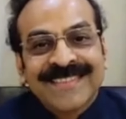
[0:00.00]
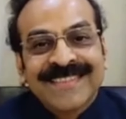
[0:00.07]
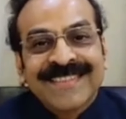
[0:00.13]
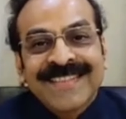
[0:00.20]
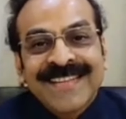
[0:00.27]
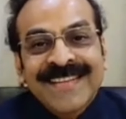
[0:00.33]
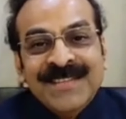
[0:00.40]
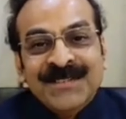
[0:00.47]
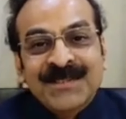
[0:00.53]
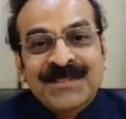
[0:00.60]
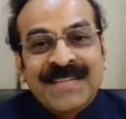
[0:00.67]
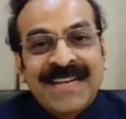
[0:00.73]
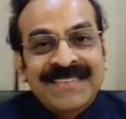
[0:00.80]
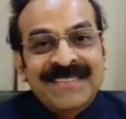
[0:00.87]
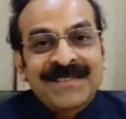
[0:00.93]
So
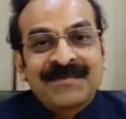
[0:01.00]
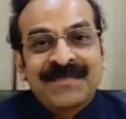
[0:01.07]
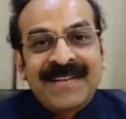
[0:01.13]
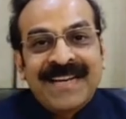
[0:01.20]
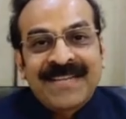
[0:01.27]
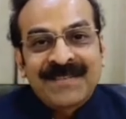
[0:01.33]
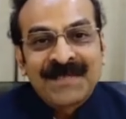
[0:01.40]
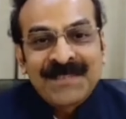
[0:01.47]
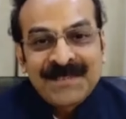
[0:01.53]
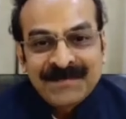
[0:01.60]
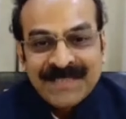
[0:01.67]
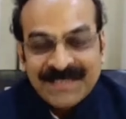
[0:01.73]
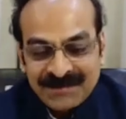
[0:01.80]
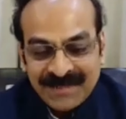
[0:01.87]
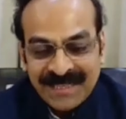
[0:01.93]
that's a fact which which
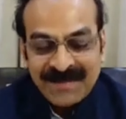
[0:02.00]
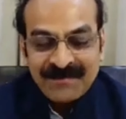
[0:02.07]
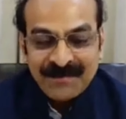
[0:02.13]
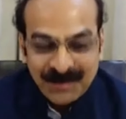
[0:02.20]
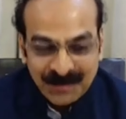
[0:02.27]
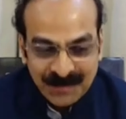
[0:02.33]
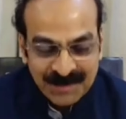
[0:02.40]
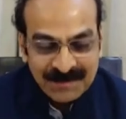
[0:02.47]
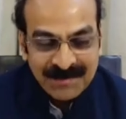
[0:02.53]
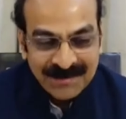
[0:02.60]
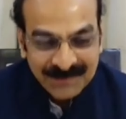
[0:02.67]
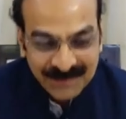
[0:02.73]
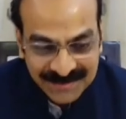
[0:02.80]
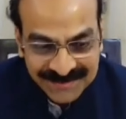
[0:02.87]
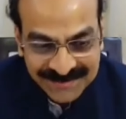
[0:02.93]
very few people
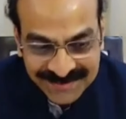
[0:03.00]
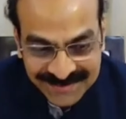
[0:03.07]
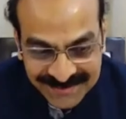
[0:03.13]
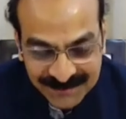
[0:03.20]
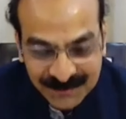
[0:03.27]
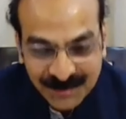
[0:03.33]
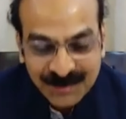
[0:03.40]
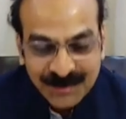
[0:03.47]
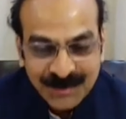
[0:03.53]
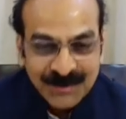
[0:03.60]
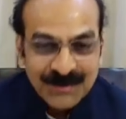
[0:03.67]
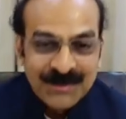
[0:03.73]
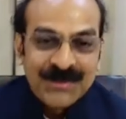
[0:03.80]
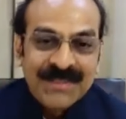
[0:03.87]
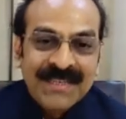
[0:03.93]
would uh, would
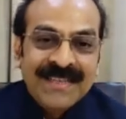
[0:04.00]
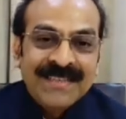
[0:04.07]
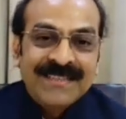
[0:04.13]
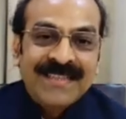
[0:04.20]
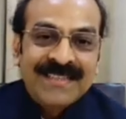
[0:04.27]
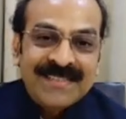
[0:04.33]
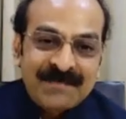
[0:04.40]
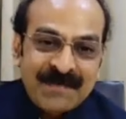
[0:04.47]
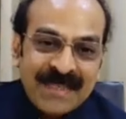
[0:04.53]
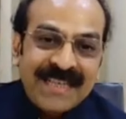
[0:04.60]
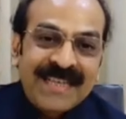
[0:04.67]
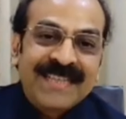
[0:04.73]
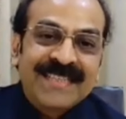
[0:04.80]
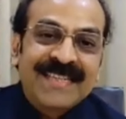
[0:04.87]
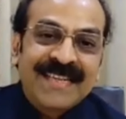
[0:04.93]
know that spinel
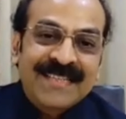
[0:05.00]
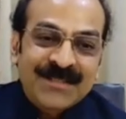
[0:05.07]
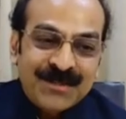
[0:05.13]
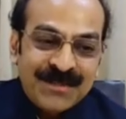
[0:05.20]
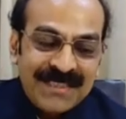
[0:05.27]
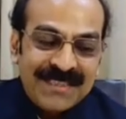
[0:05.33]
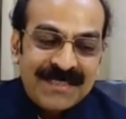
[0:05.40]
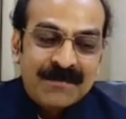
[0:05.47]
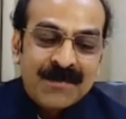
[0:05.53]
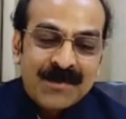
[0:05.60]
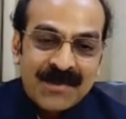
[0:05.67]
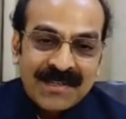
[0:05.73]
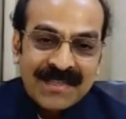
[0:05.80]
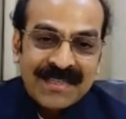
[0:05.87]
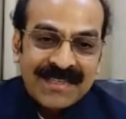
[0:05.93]
is actually a more
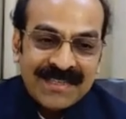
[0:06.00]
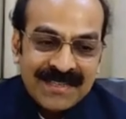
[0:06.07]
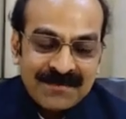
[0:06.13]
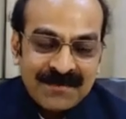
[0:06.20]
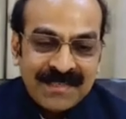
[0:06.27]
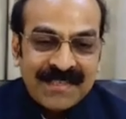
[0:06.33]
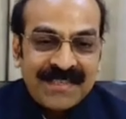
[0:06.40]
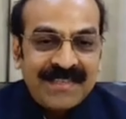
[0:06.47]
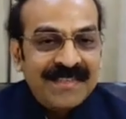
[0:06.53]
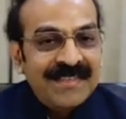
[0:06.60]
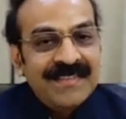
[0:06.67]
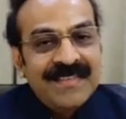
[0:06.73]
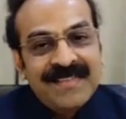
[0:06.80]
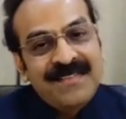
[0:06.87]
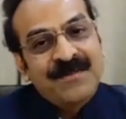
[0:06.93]
rarer material
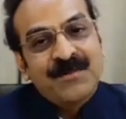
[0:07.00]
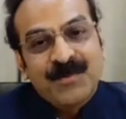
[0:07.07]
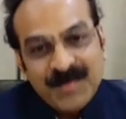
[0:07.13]
than the ruby.